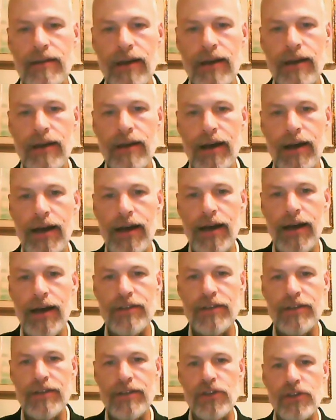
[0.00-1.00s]
uh,
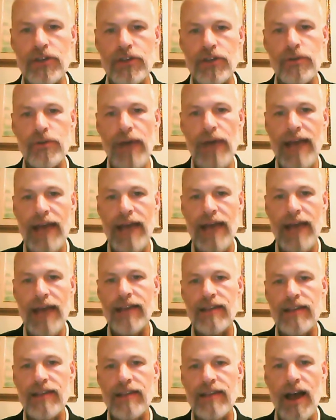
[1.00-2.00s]
did you at that
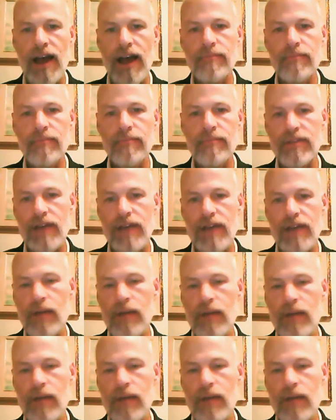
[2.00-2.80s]
time decide, well,